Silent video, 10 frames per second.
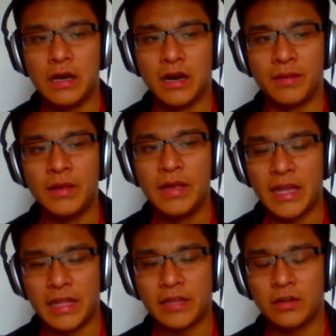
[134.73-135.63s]

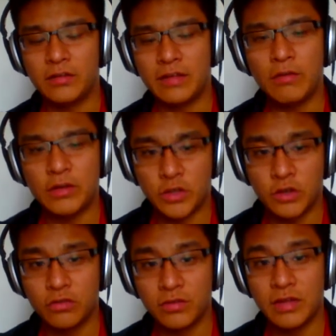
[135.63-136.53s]
And I can understand why
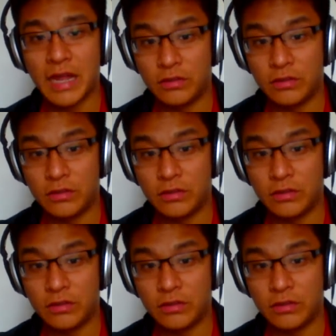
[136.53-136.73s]
Dragoons was hit.